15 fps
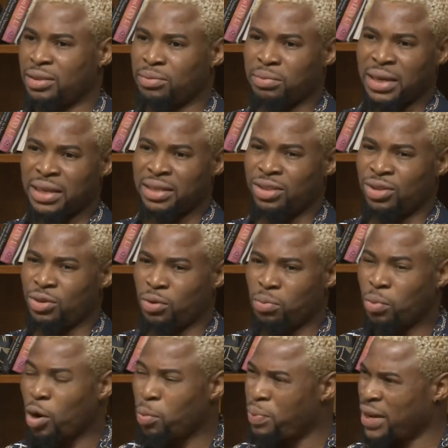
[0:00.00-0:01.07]
my you know,
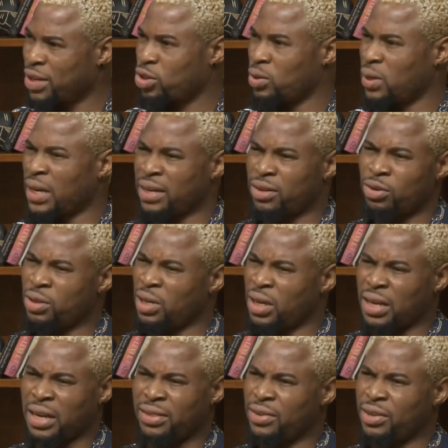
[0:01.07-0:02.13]
more passion. Like,
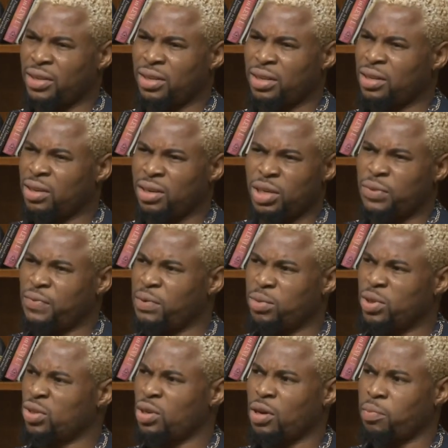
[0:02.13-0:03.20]
okay, I think English film
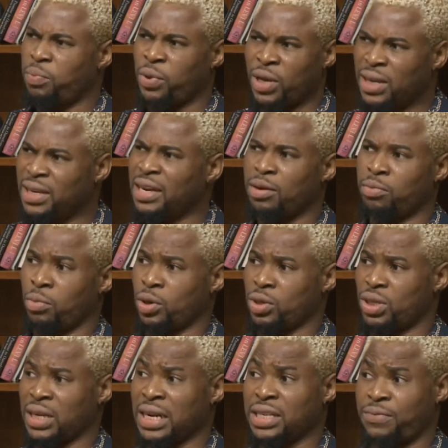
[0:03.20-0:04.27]
is not paying that
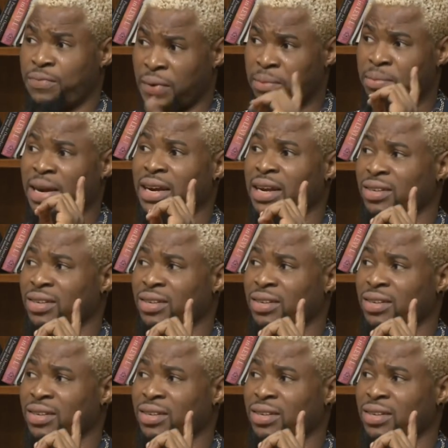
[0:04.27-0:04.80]
much as mm. far back